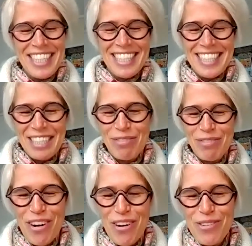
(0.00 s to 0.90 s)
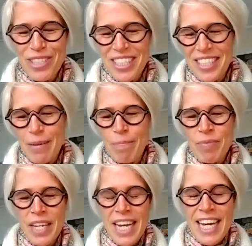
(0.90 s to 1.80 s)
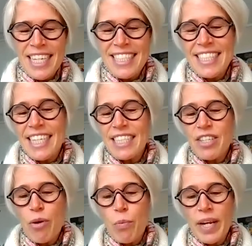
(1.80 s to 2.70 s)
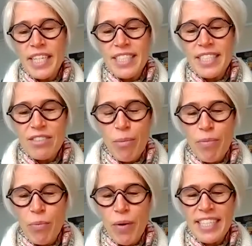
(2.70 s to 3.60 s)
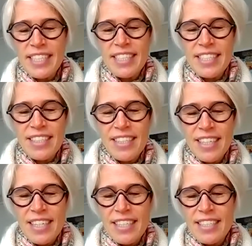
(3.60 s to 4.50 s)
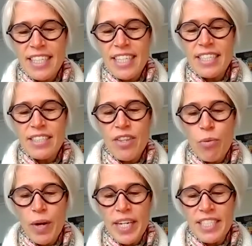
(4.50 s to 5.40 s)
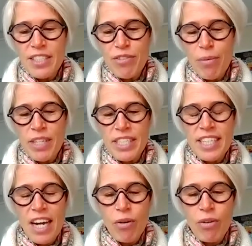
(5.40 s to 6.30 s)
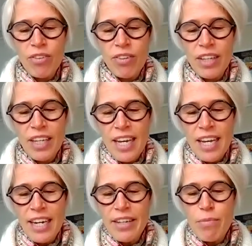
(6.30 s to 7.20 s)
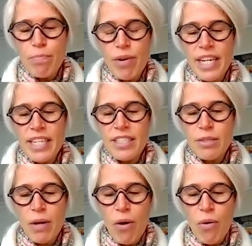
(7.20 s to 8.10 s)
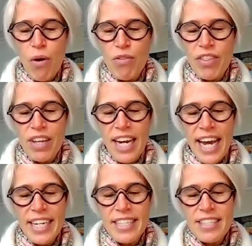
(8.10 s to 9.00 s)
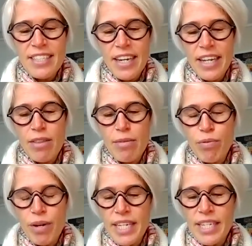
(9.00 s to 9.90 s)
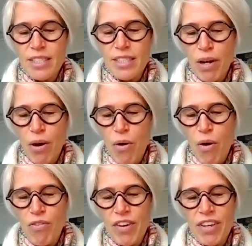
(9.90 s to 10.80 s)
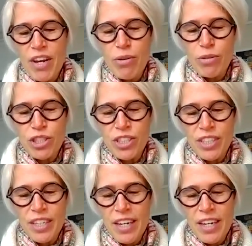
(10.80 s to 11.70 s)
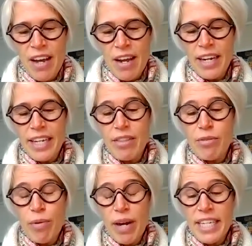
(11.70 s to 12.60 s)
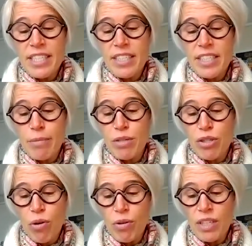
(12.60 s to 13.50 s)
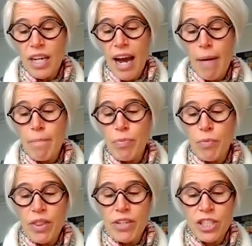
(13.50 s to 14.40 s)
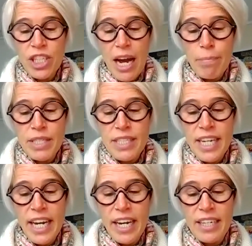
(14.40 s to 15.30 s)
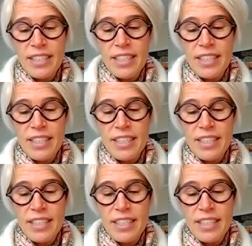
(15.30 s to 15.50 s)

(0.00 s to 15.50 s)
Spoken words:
is as follows: seize the winds from the west, seize the winds from the south. Let the breeze blow over the land, let the breeze blow over the ocean. Let the red-tipped dawn come with a sharpened air,